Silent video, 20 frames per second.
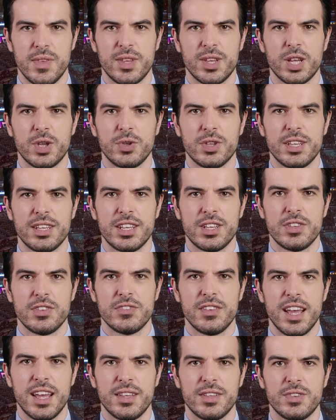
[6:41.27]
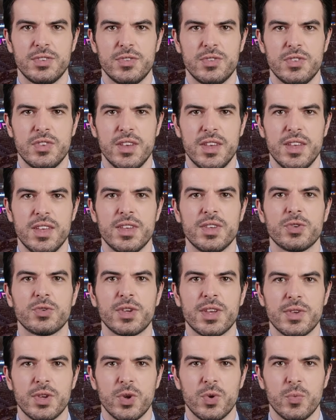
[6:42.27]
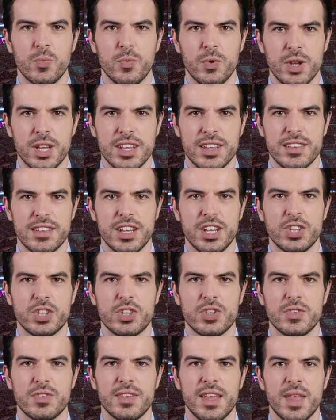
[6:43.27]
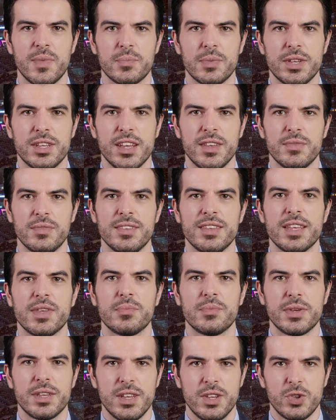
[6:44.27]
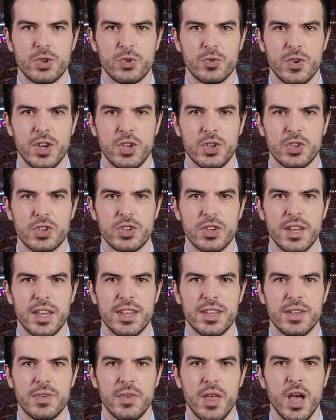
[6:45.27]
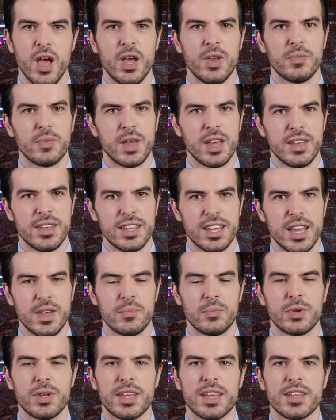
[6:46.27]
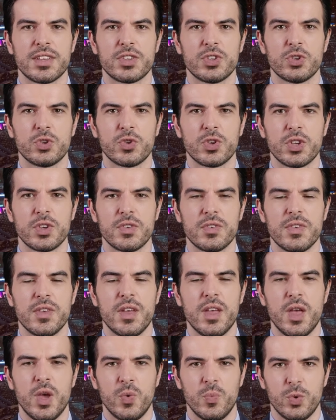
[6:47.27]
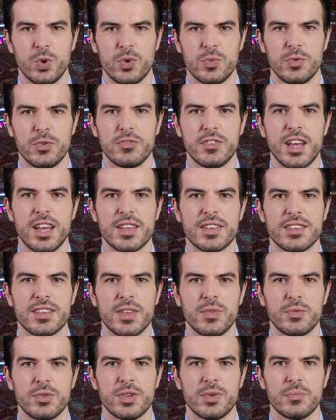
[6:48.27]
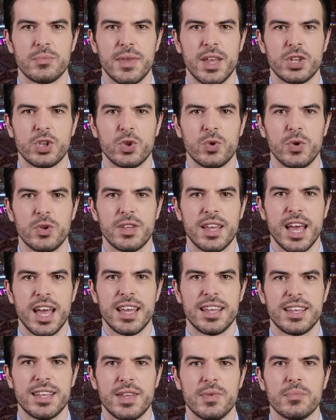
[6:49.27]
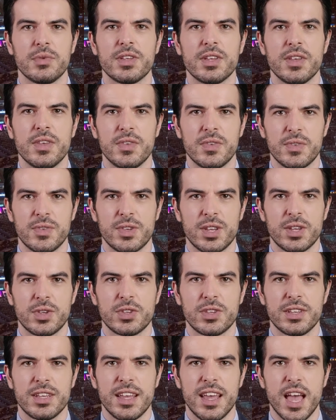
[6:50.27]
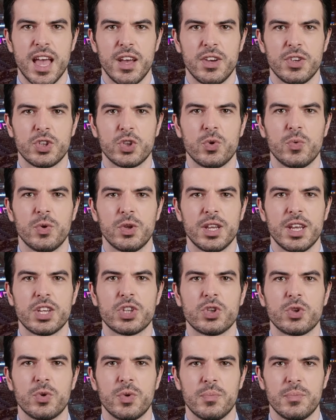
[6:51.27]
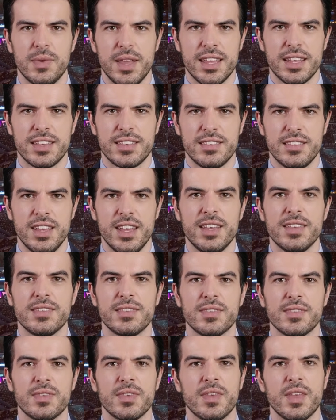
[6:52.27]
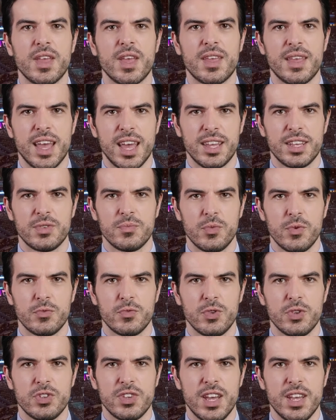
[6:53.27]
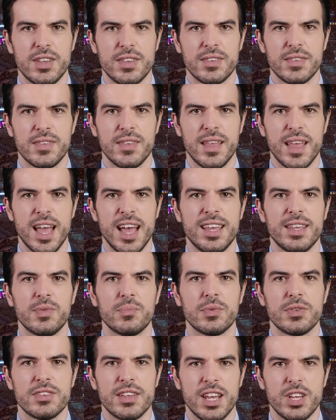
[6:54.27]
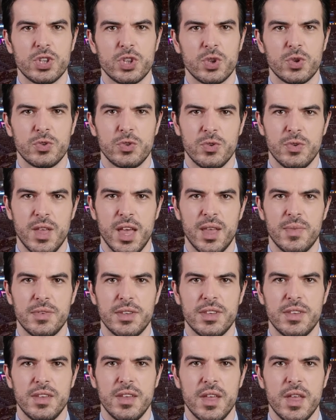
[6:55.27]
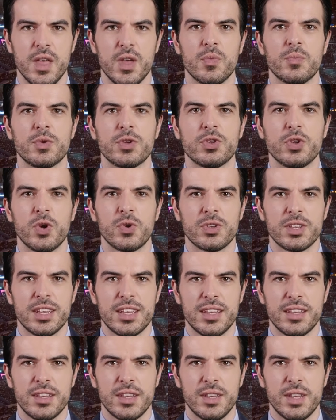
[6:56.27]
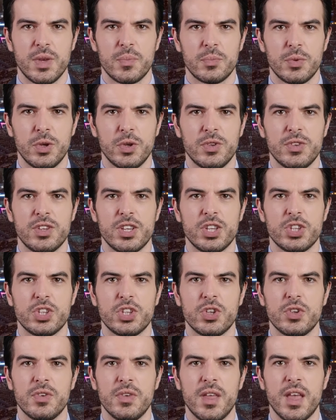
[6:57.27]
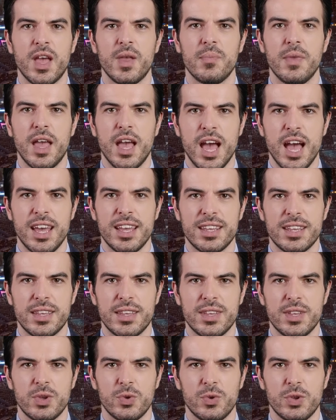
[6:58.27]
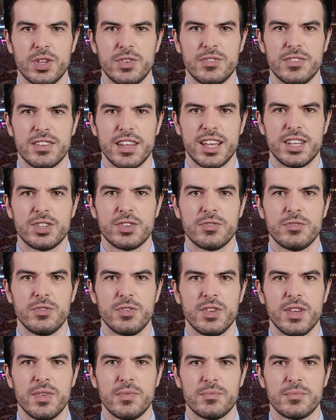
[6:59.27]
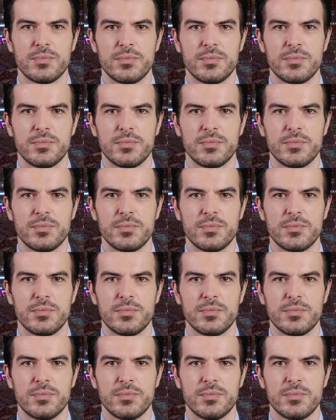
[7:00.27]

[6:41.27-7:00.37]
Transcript: Due to these factors, criminal organizations have become deeply entrenched in the online gambling industry, which provides them with a measure of anonymity due to the offshore nature of betting sites, a lack of oversight, and the potential to lobby, resulting in the liberalization of a highly lucrative sector for them.